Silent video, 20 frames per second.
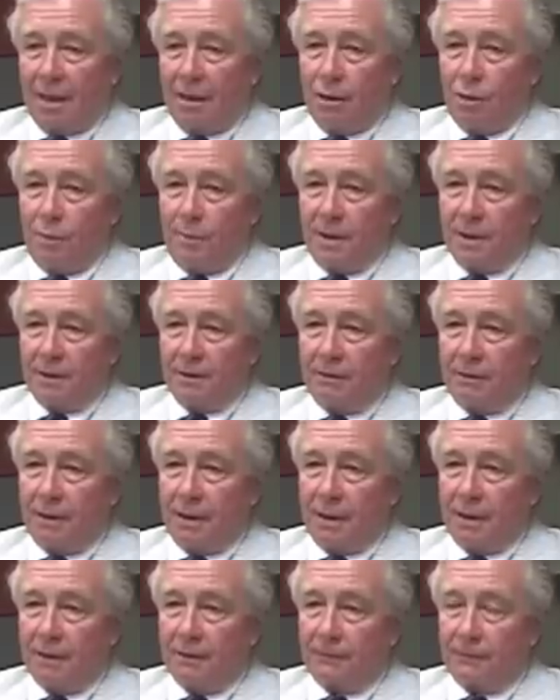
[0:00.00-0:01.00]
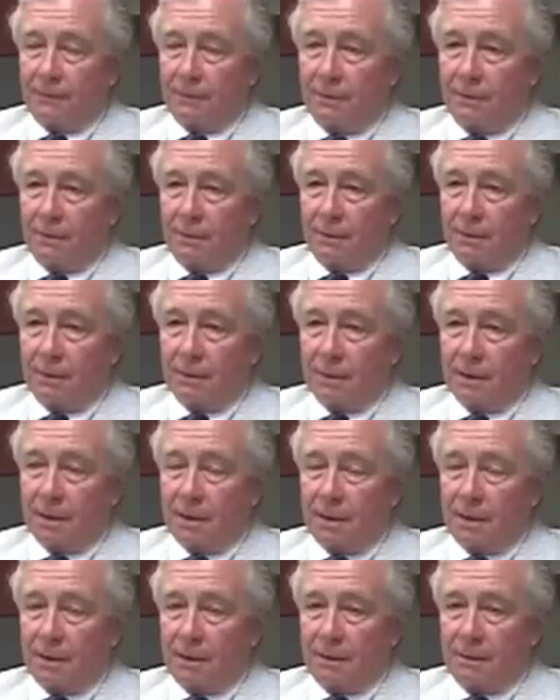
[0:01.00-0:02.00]
I hope it stands for
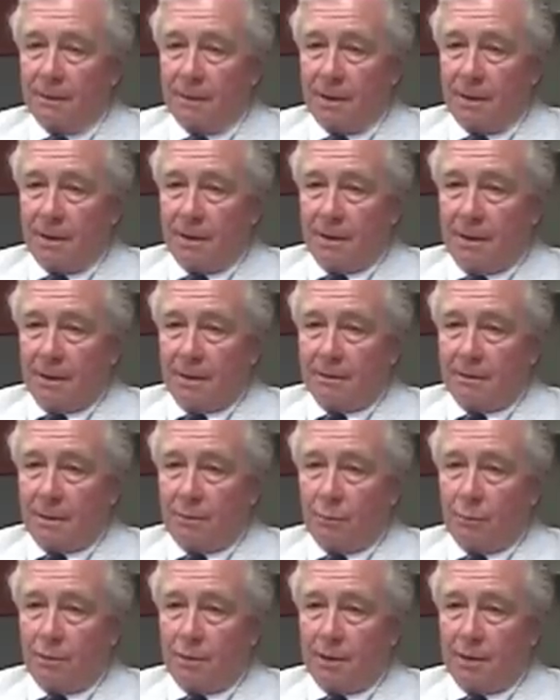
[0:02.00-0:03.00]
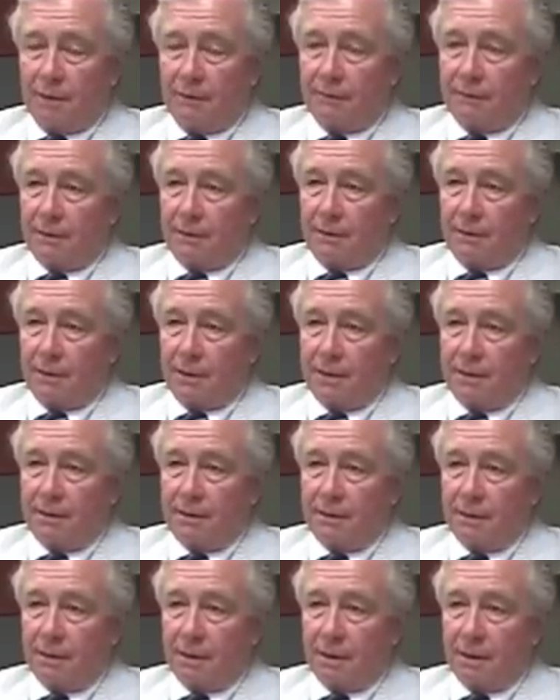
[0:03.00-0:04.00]
someone of
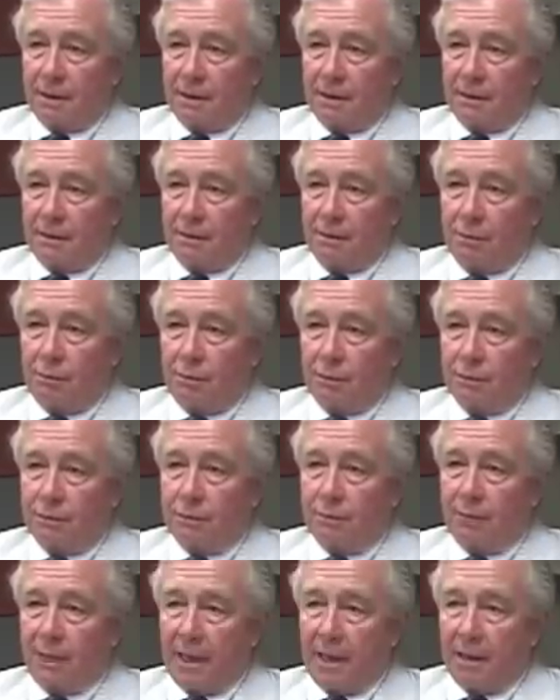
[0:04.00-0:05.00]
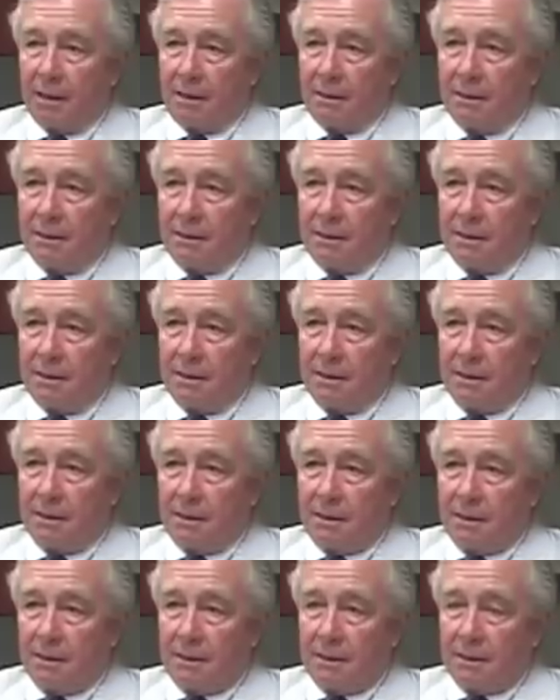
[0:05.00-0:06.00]
courage who will do battle.
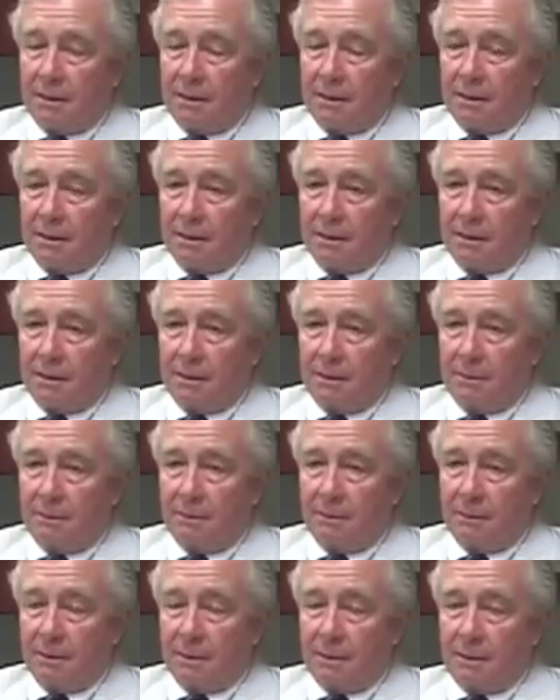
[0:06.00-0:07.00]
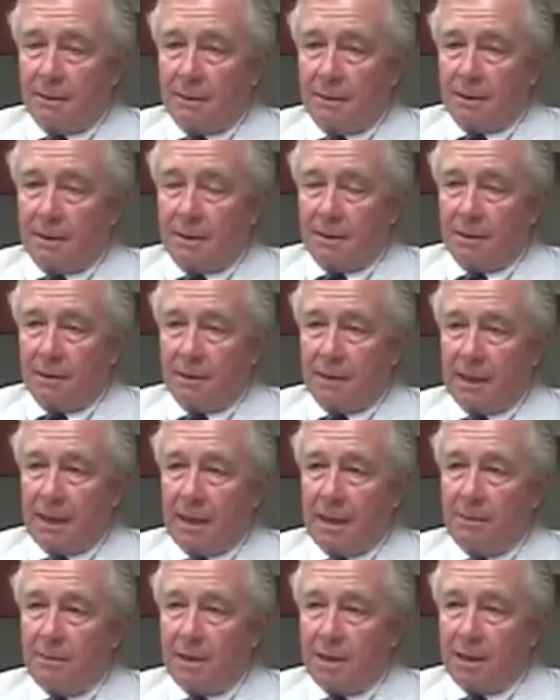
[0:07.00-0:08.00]
The
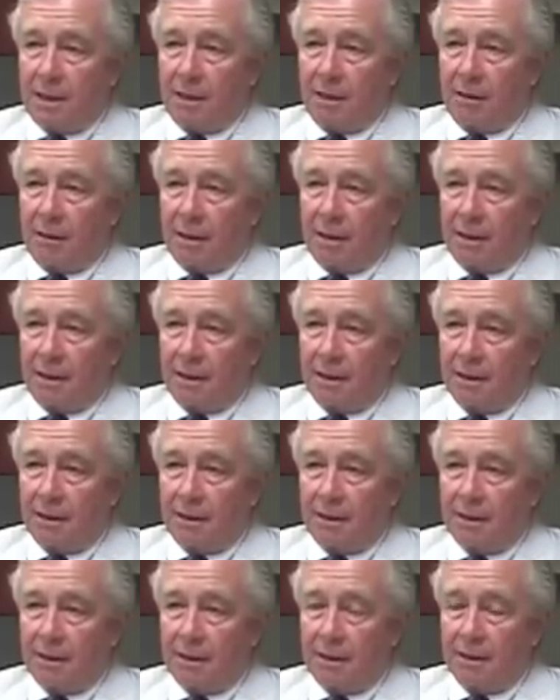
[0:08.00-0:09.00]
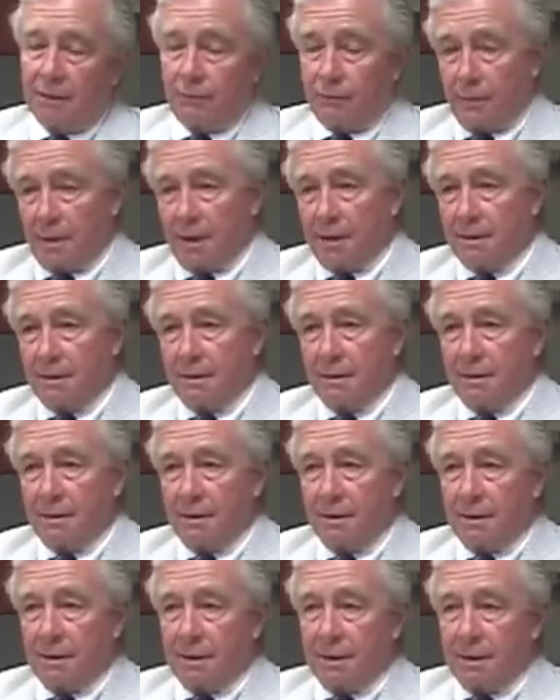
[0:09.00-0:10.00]
name DeGuerin is French,
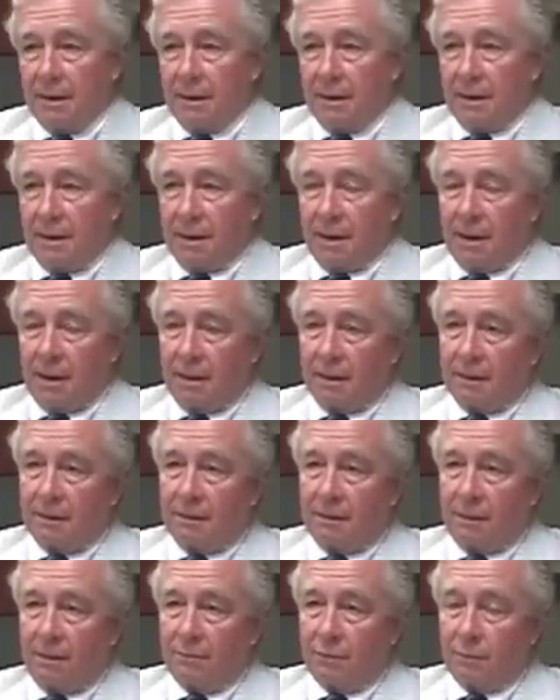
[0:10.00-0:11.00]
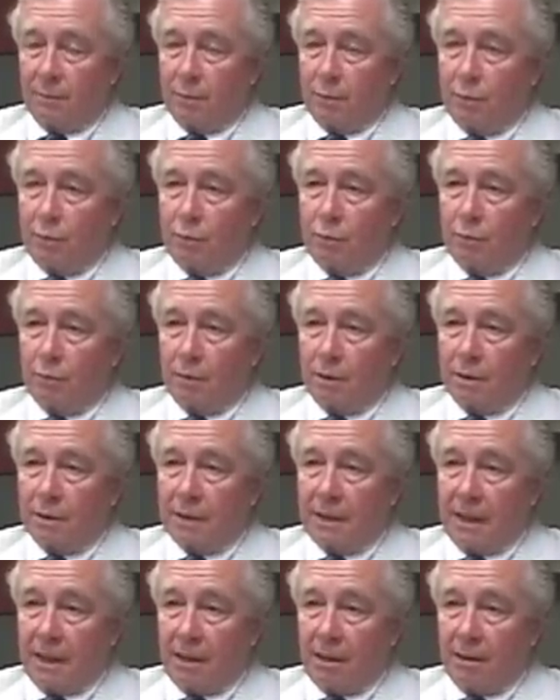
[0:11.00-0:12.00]
and it comes from the root
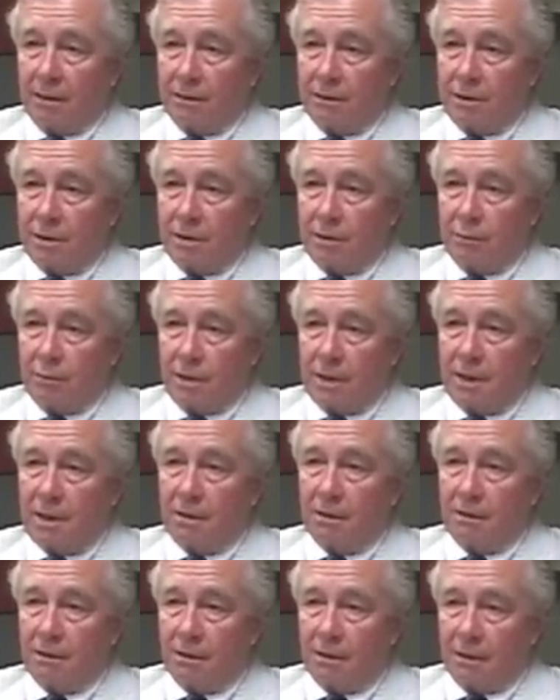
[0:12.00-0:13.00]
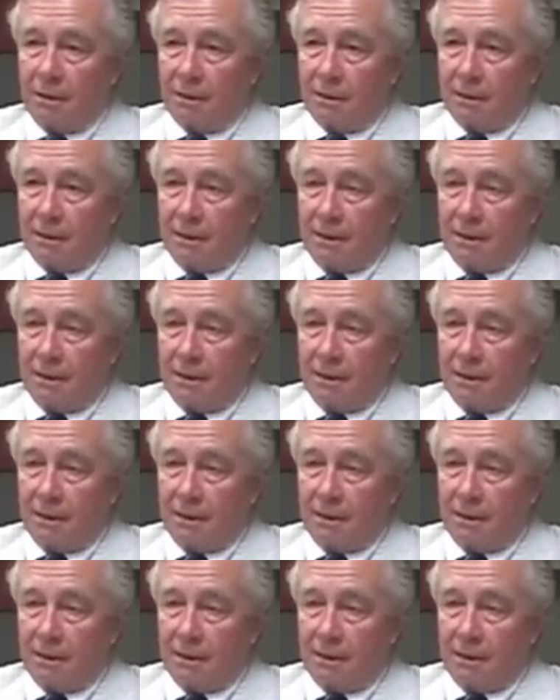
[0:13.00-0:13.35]
word guerre, G-U-E-R.